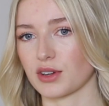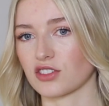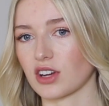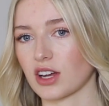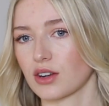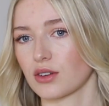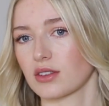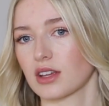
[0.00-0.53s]
which
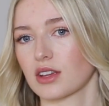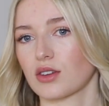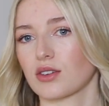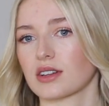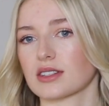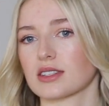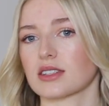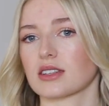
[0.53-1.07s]
i don't think you
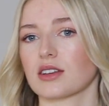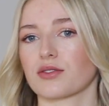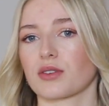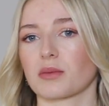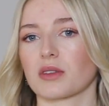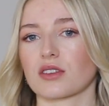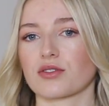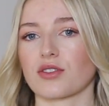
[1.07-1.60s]
can see
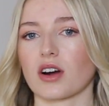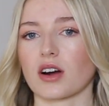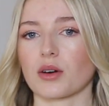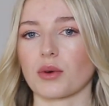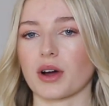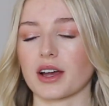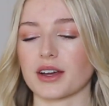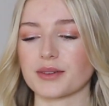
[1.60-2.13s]
from this far
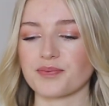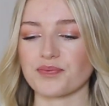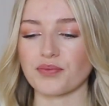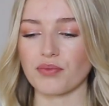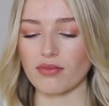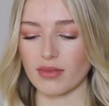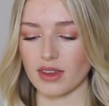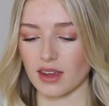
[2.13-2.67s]
away
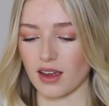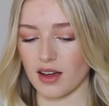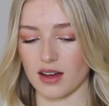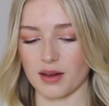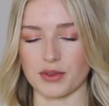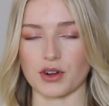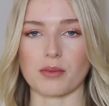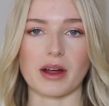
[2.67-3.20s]

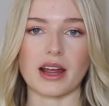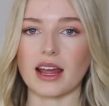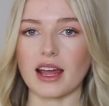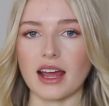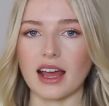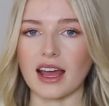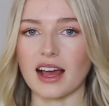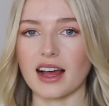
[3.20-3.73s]
um, they're on my
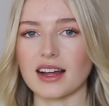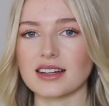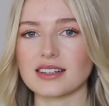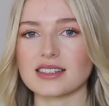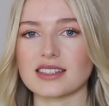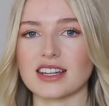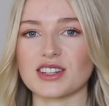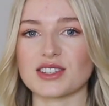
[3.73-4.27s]

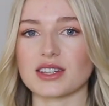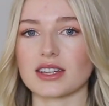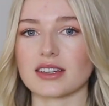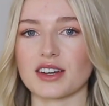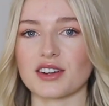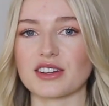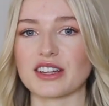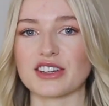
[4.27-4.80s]
hands it's
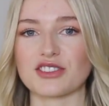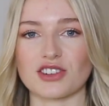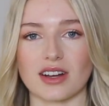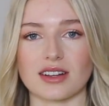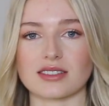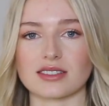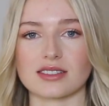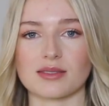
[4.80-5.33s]
literally
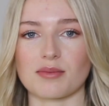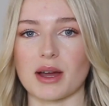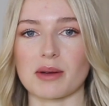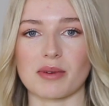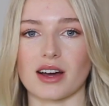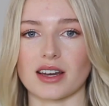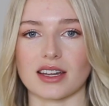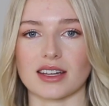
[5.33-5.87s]
just my
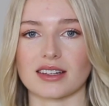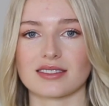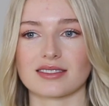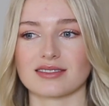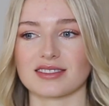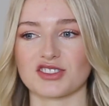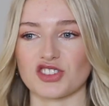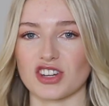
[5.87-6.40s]
body
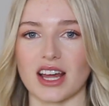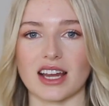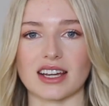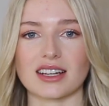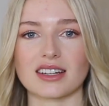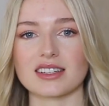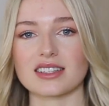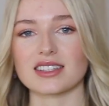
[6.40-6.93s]

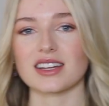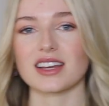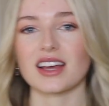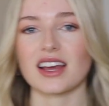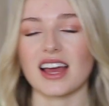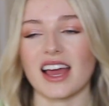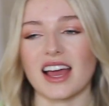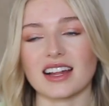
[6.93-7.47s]
genetics
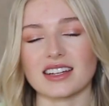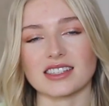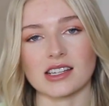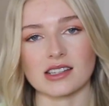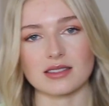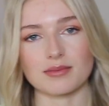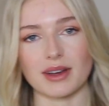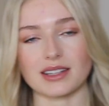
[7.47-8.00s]
and
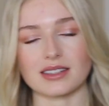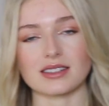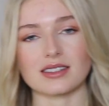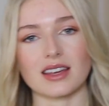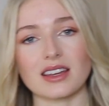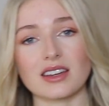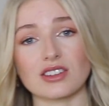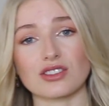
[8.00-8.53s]
since my
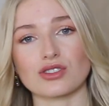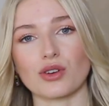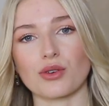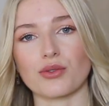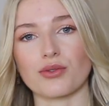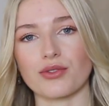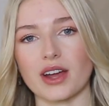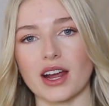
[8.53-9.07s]
skin is so
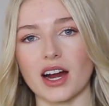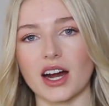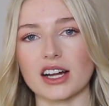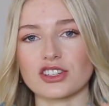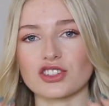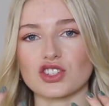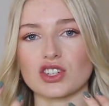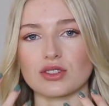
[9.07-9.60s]
fair,
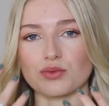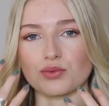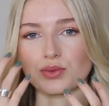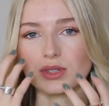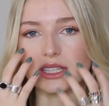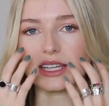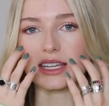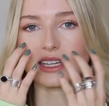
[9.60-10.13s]
it's just
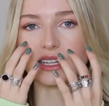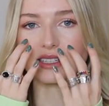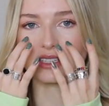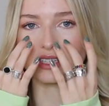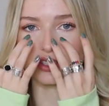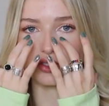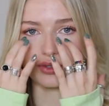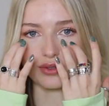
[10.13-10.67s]
really
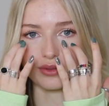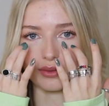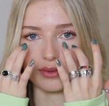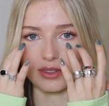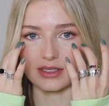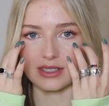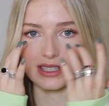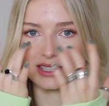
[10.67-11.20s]
easy to
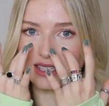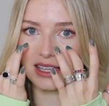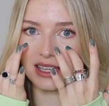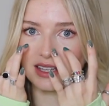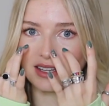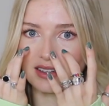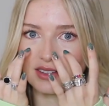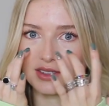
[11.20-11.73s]

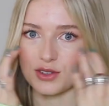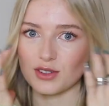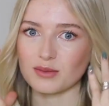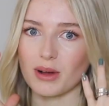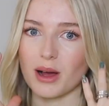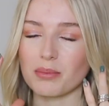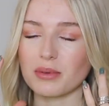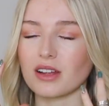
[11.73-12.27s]
see those
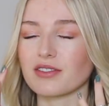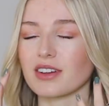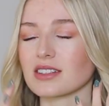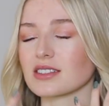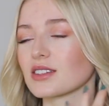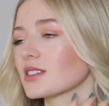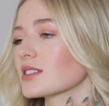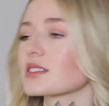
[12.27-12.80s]
pop blood
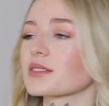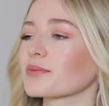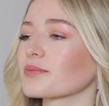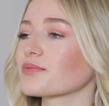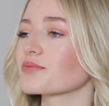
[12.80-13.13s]
vessels.